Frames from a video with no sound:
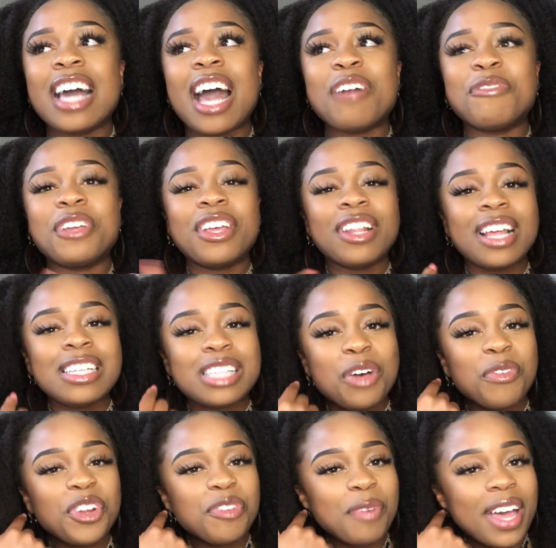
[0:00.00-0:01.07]
I realized
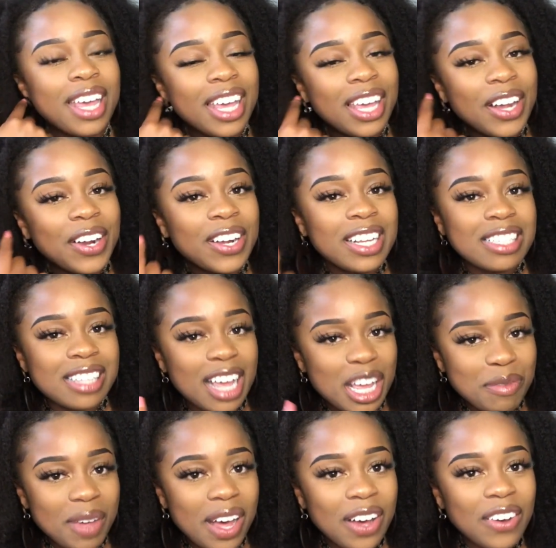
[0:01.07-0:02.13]
that one of my earrings
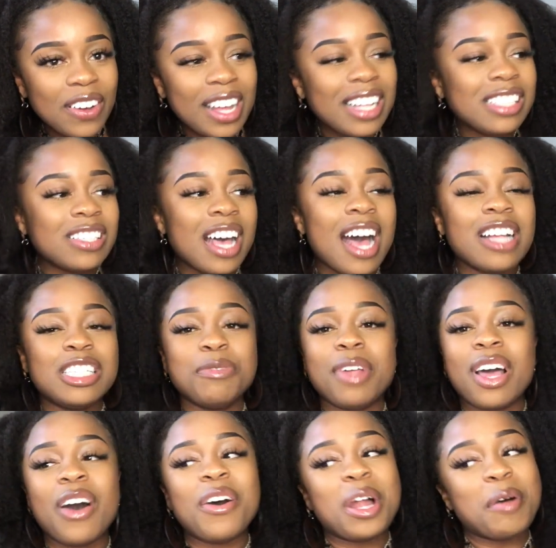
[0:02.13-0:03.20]
came out. And so I had to be like,
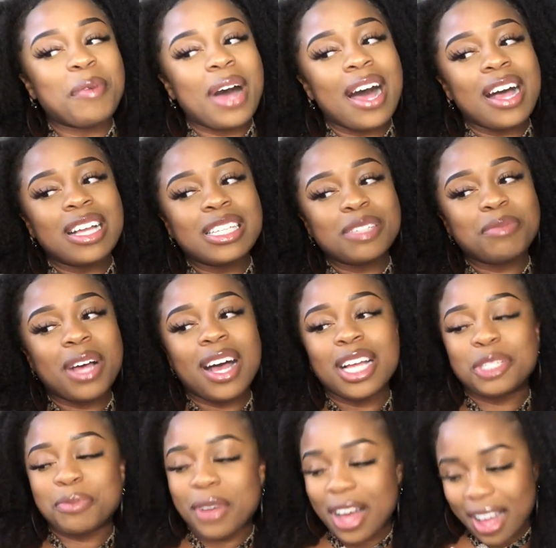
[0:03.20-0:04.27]
hold up,
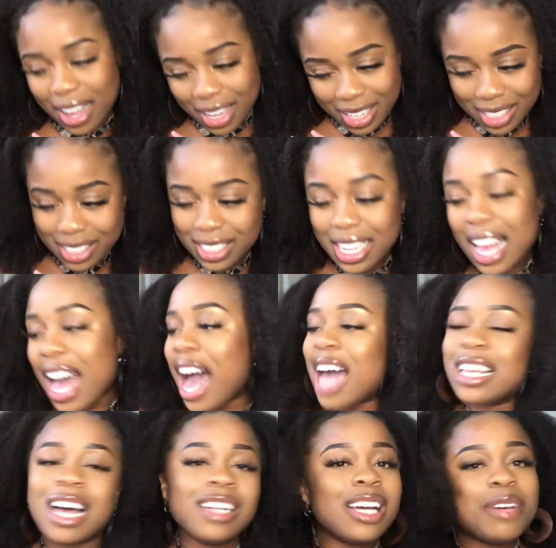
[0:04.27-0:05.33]
pause.
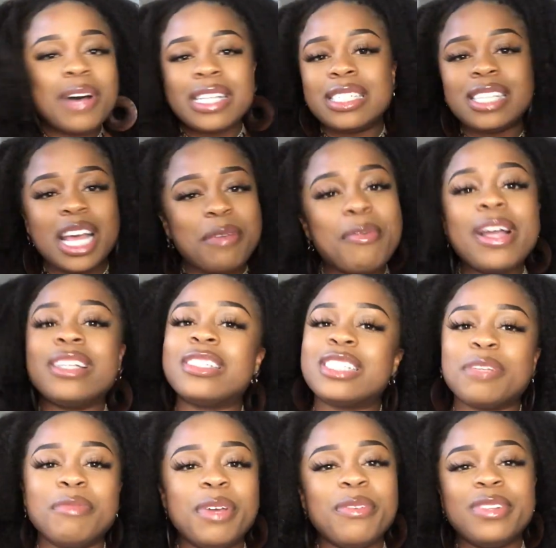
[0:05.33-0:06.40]
Y'all not about to take pictures
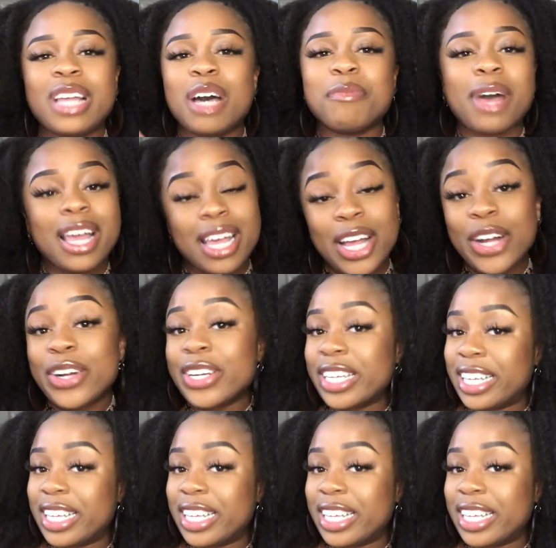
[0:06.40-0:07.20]
of me without my earring